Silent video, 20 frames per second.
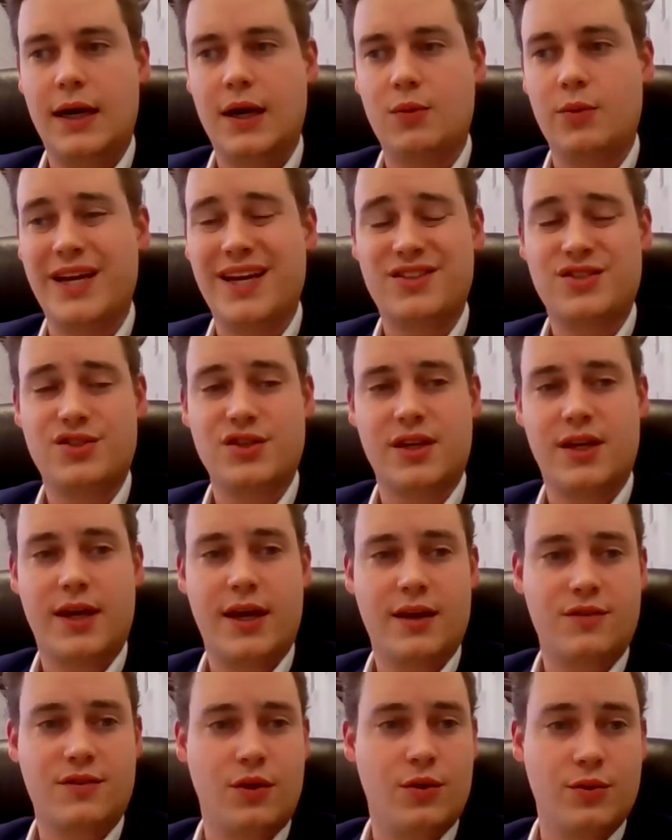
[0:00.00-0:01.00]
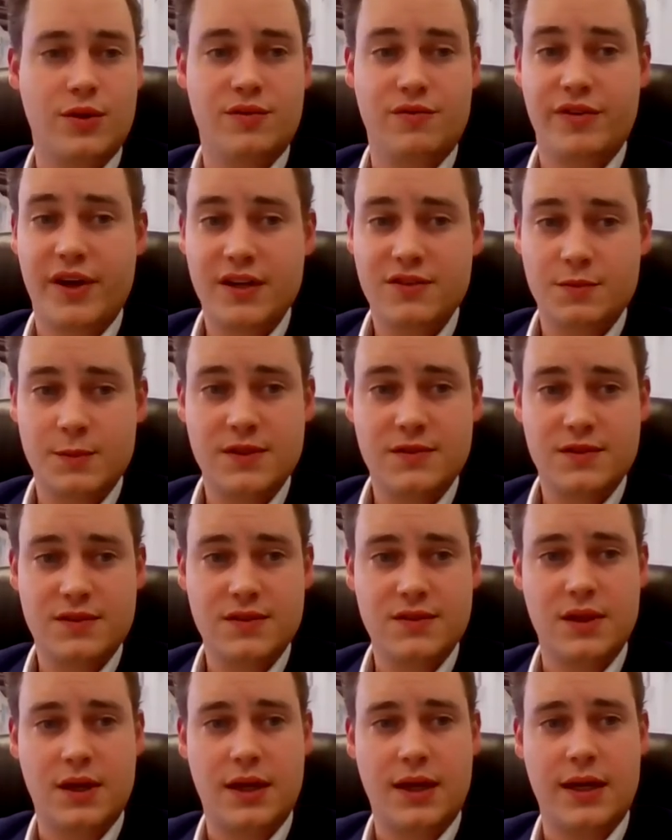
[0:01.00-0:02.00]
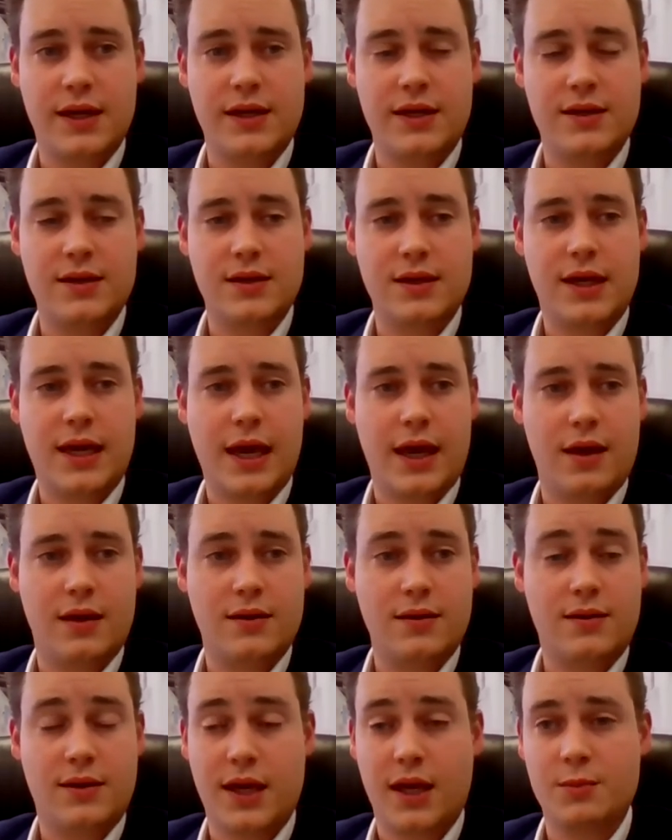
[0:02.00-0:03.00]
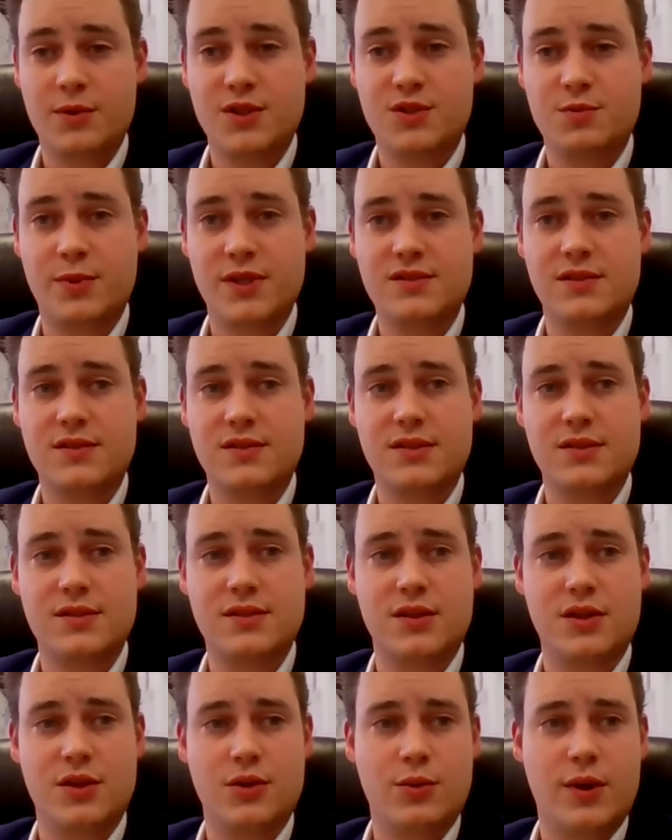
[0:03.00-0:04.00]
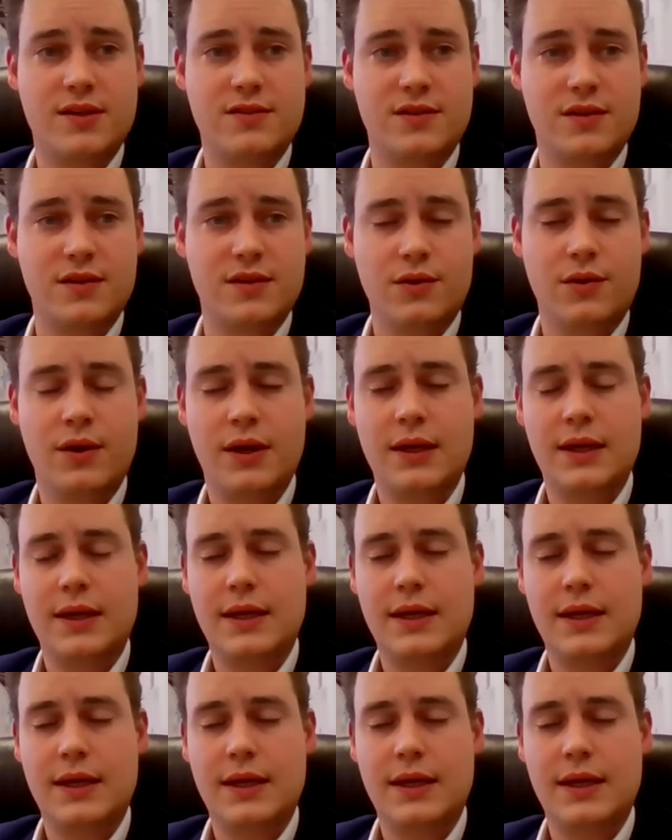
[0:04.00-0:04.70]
We actually can't own investments in cannabis businesses in the US either.